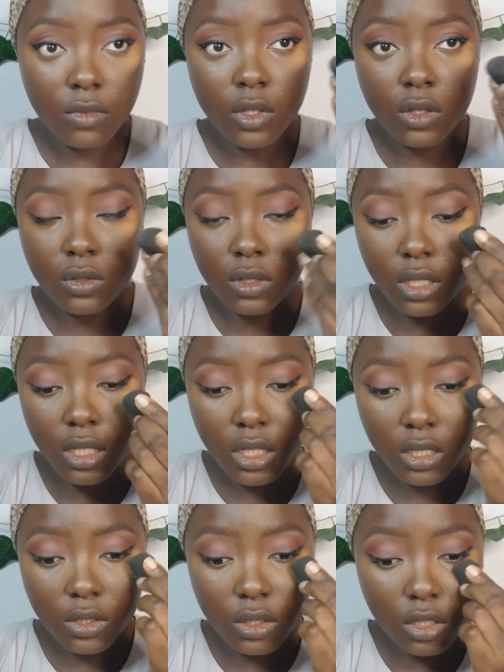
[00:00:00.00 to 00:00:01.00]
So the
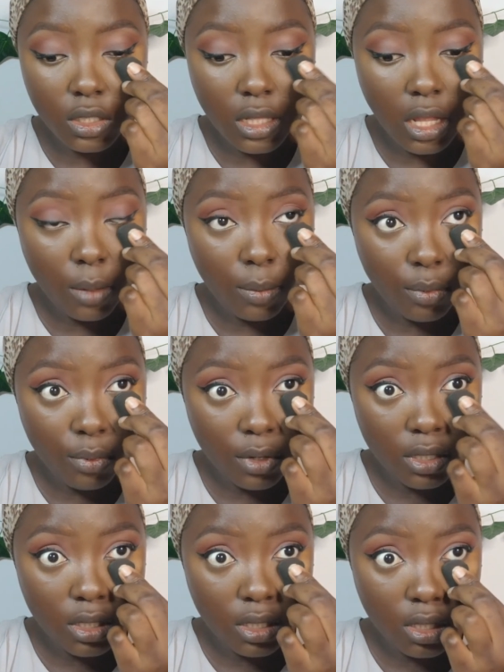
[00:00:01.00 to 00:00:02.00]
key is to just like
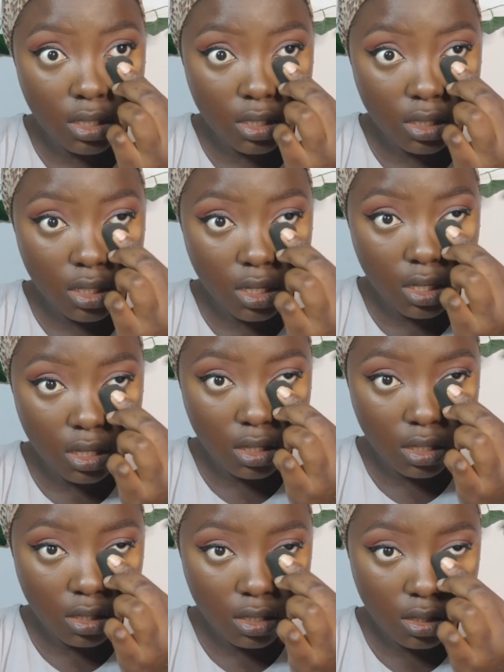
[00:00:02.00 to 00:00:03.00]
press it in,
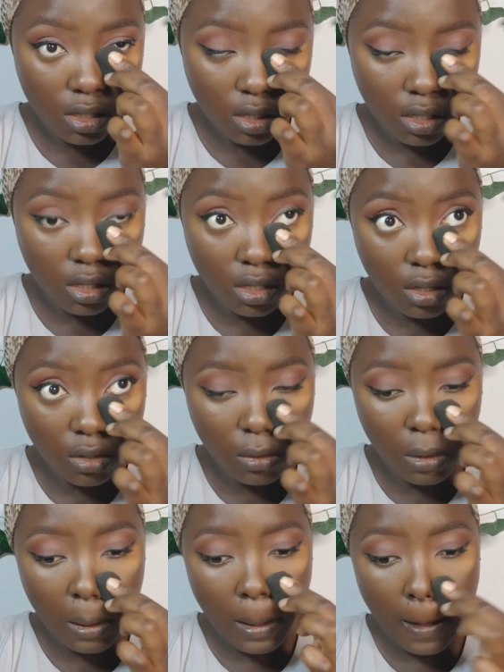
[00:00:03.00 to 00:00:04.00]
like you.